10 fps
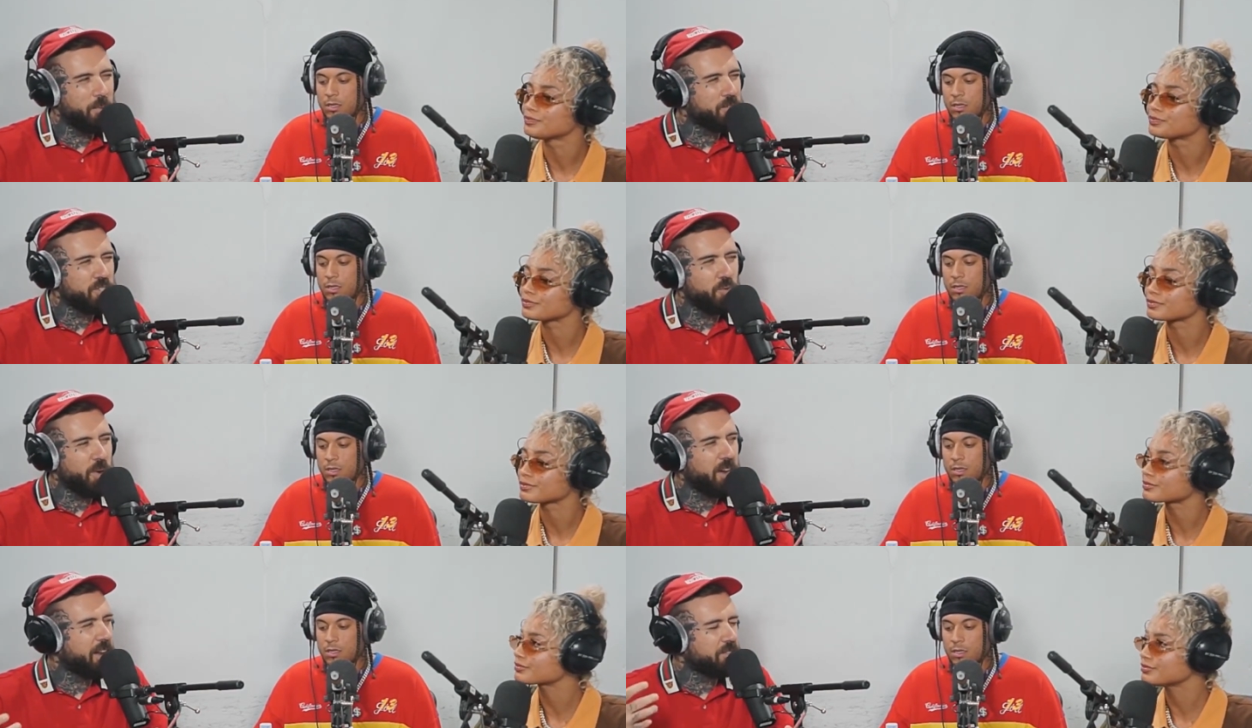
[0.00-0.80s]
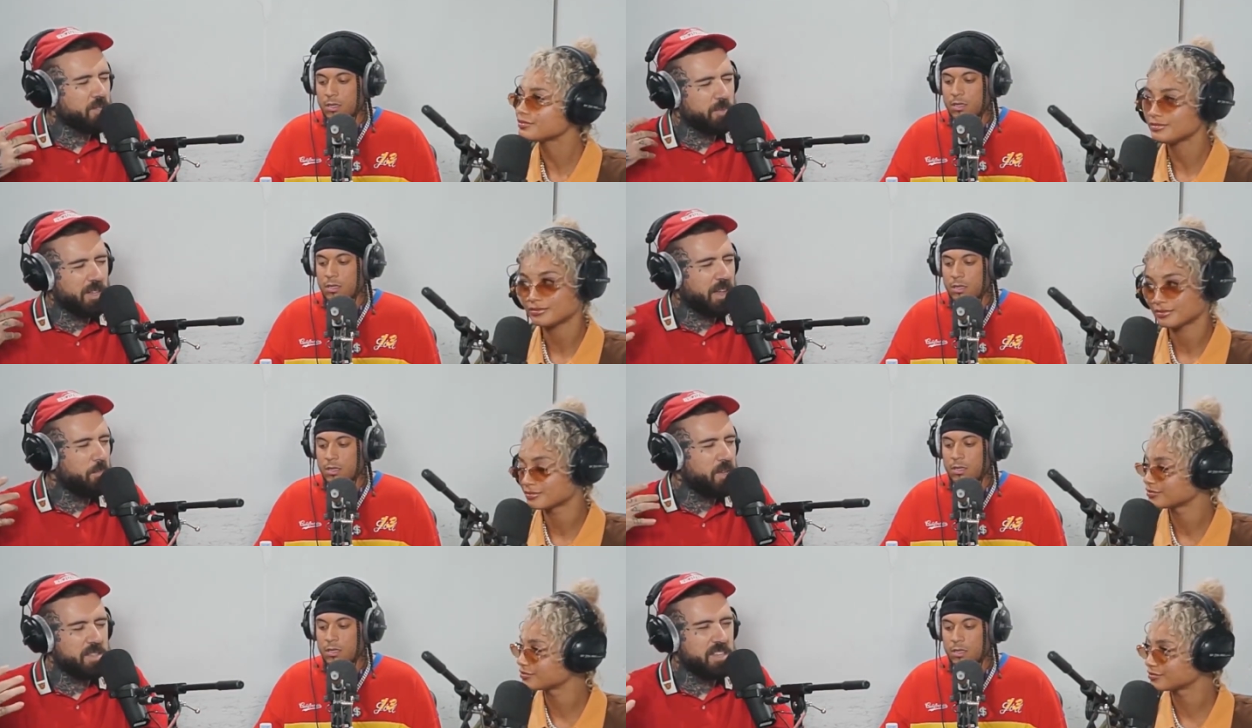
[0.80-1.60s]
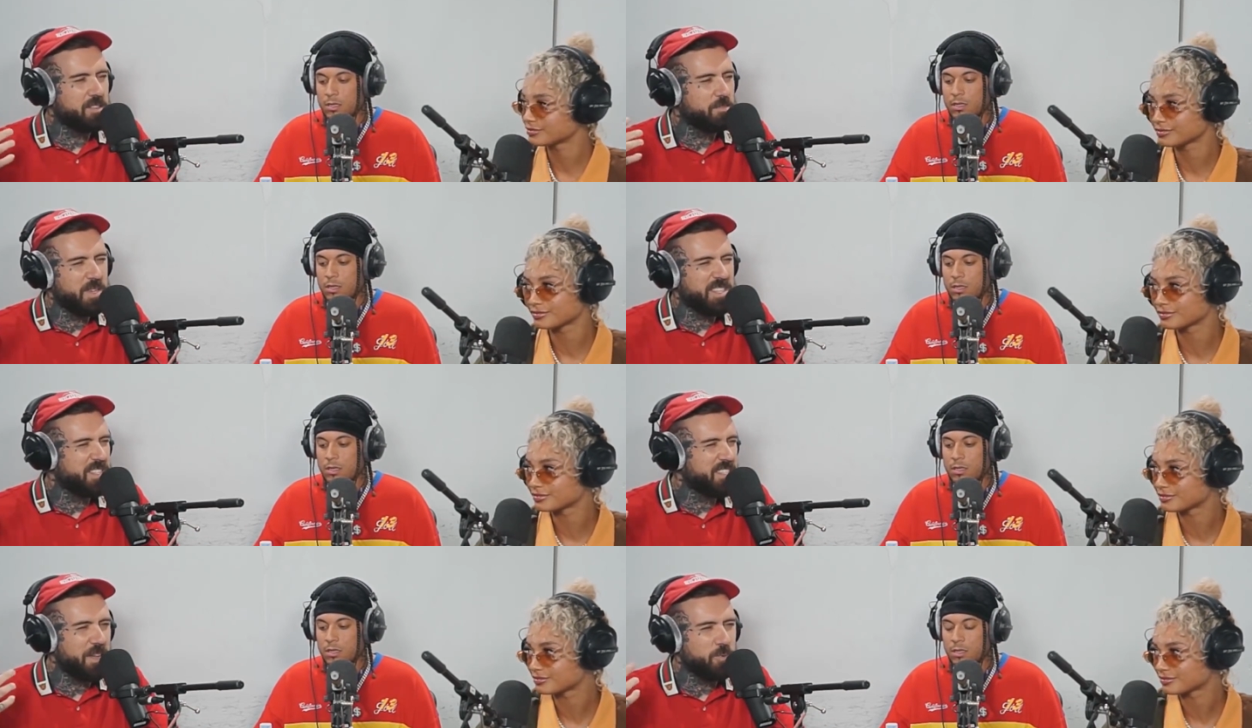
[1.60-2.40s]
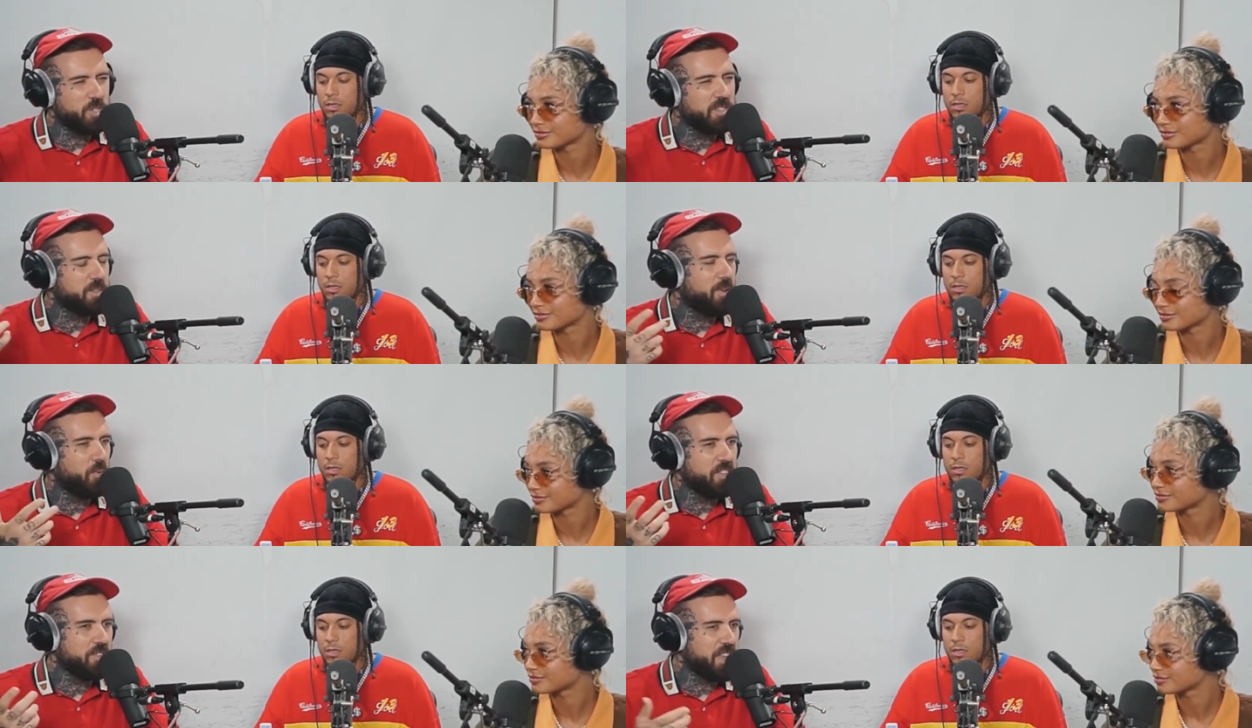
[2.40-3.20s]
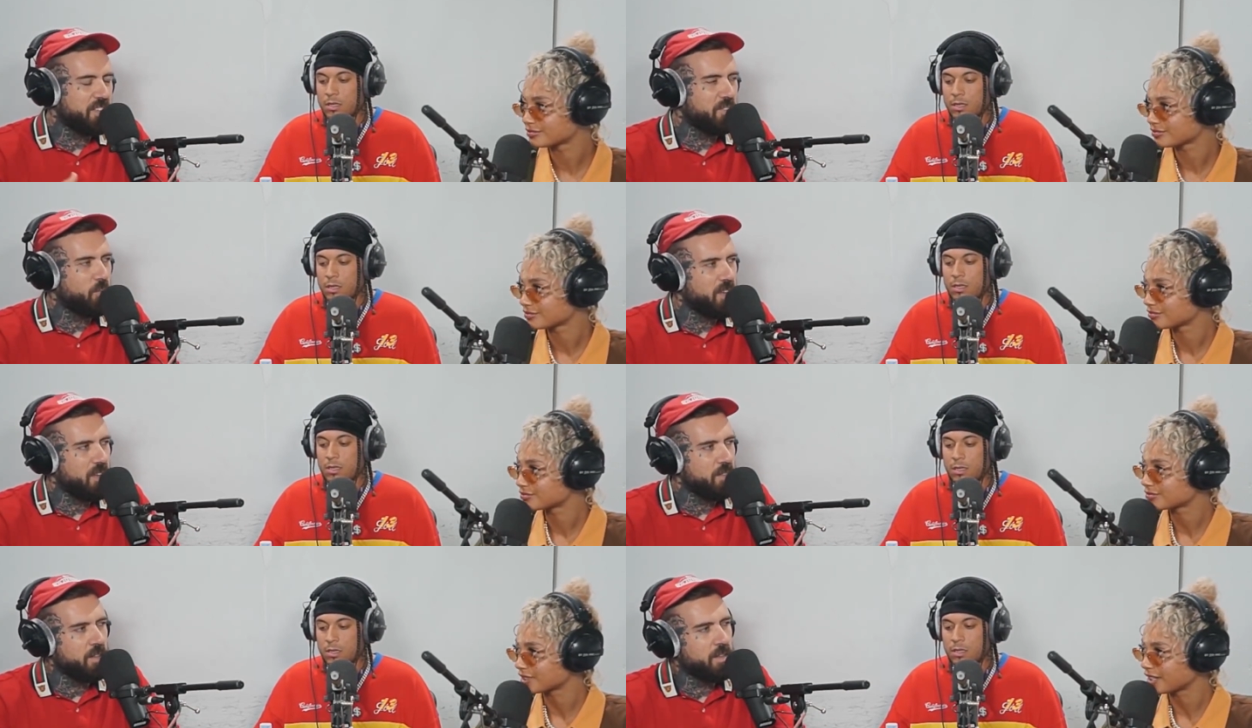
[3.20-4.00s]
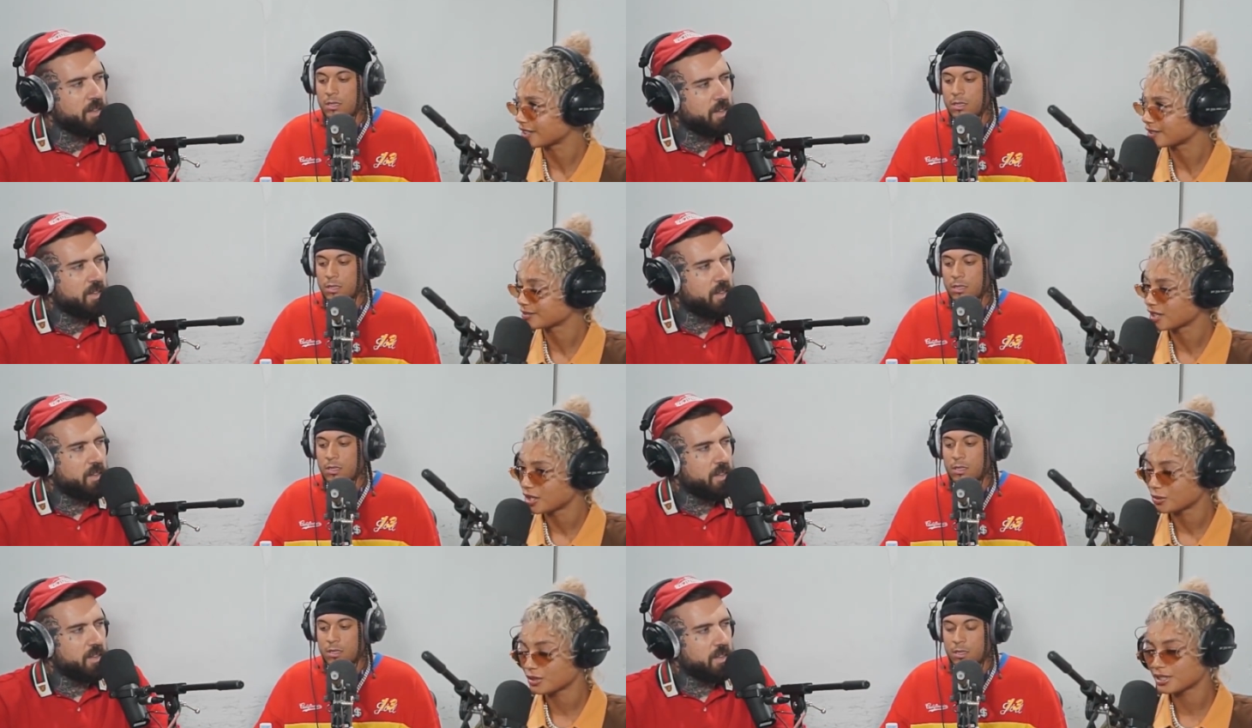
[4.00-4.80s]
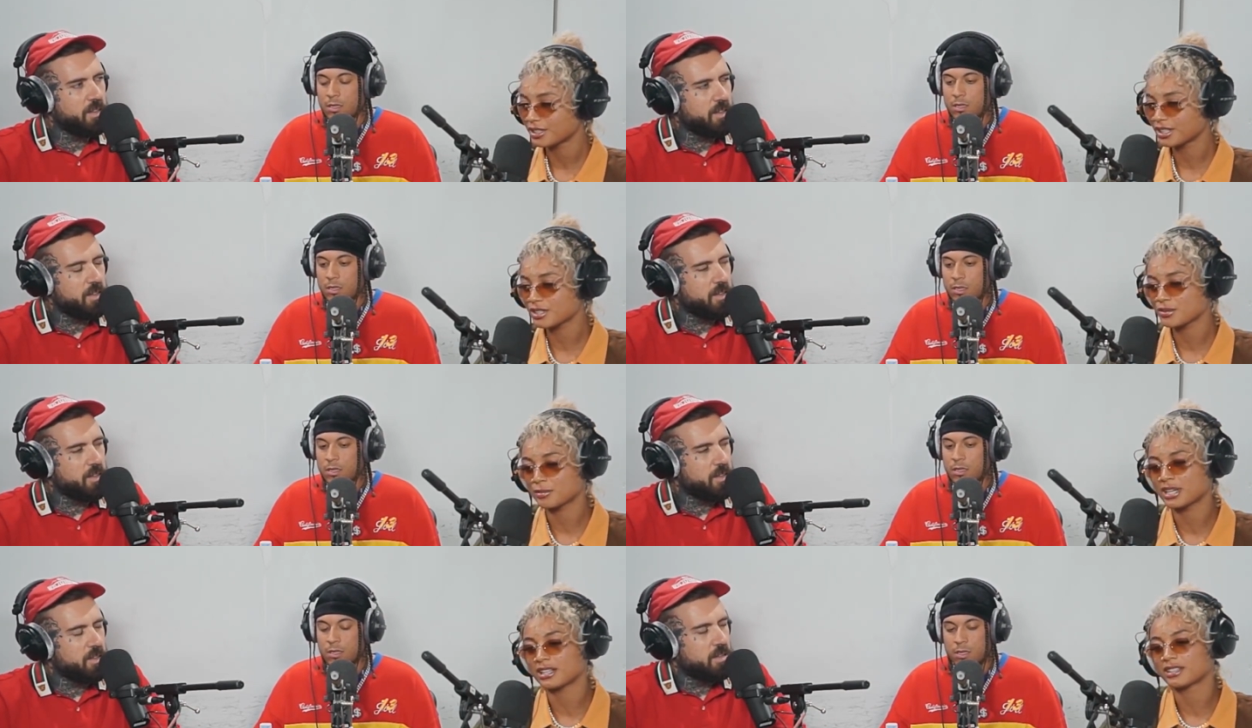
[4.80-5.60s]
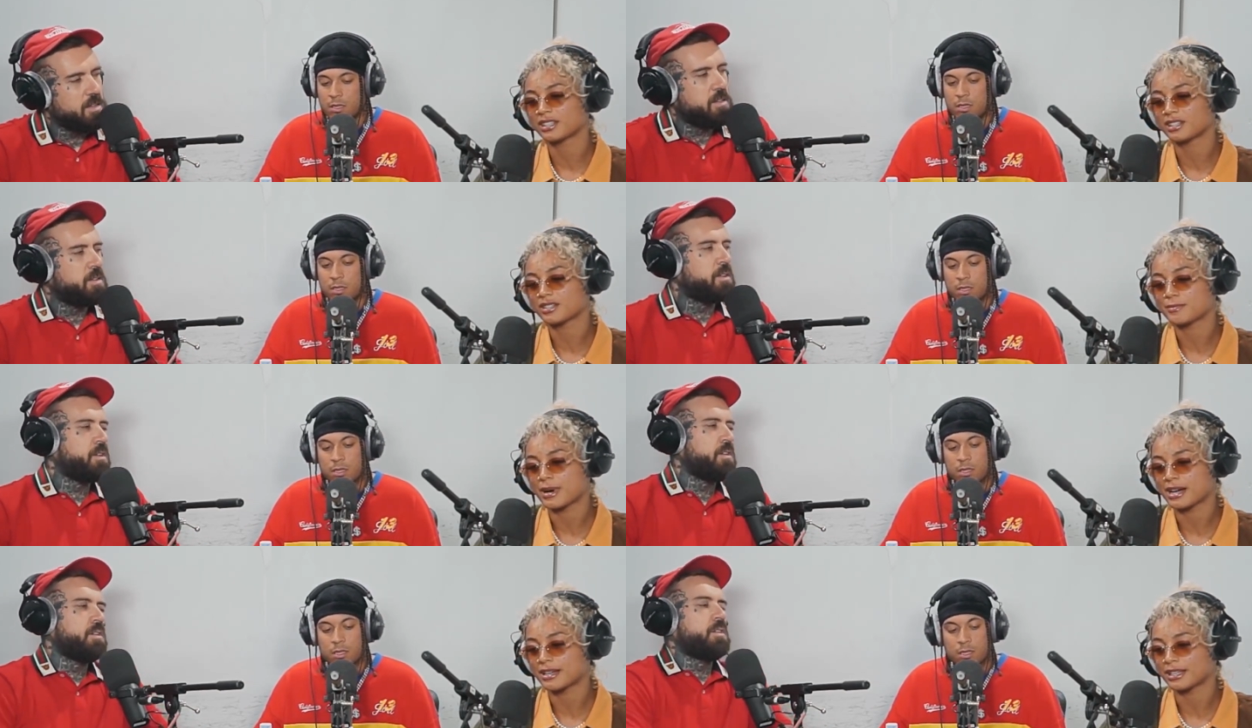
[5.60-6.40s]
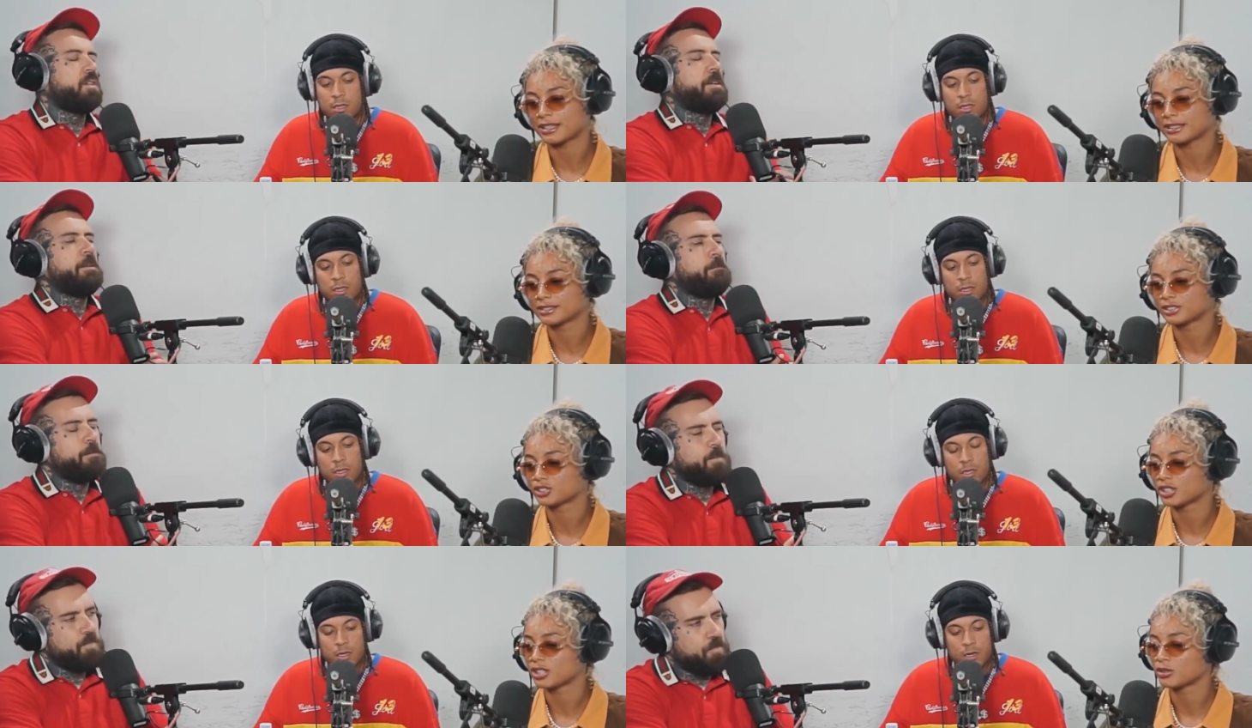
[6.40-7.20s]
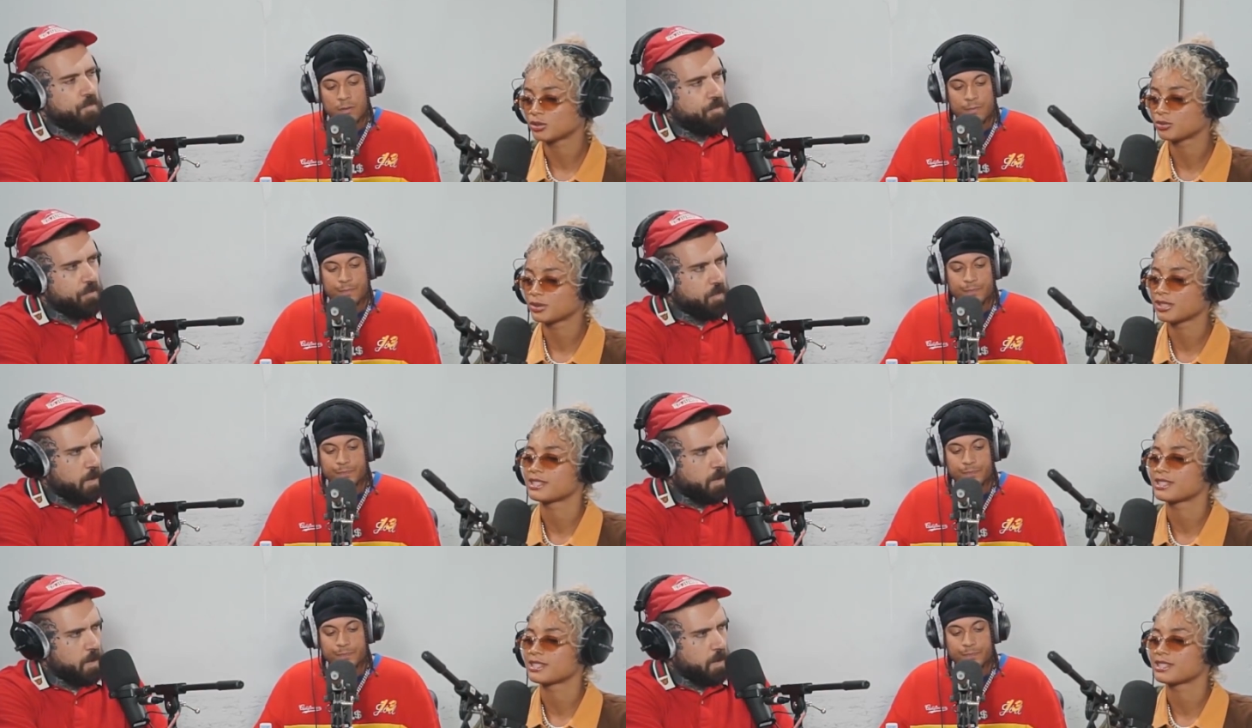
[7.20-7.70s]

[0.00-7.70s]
Speaker 1: are so weird have so many like built-in mm-hmm. misconceptions about what they're dealing with
Speaker 2: yeah well the thing is with me i think my like stronghold was